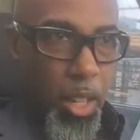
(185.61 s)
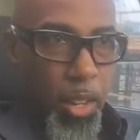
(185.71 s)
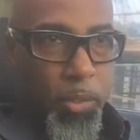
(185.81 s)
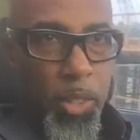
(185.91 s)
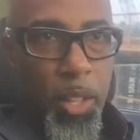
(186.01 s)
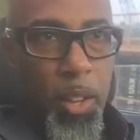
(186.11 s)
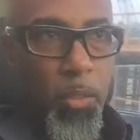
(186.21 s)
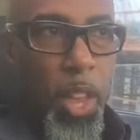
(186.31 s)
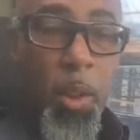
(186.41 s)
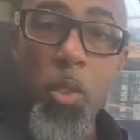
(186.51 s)
If
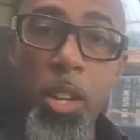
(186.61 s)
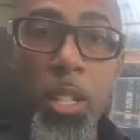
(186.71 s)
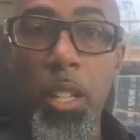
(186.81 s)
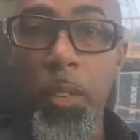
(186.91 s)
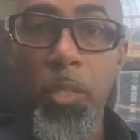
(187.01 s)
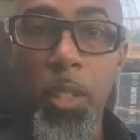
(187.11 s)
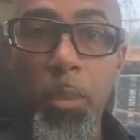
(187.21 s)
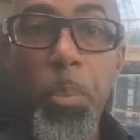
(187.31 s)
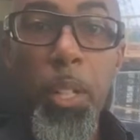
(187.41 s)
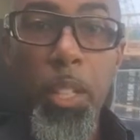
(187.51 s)
the
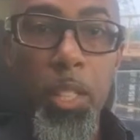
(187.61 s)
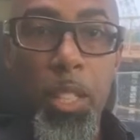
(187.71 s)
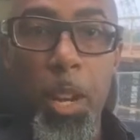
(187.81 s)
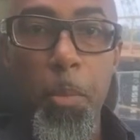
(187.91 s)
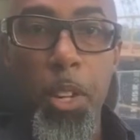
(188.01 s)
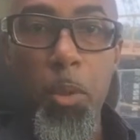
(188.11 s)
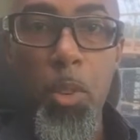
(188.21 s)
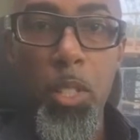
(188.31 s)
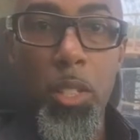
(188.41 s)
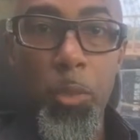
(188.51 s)
production company
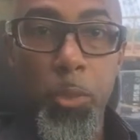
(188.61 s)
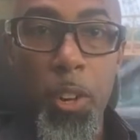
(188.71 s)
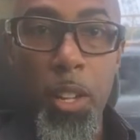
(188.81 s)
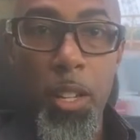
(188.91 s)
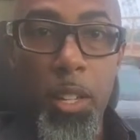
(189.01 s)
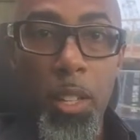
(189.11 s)
wants to front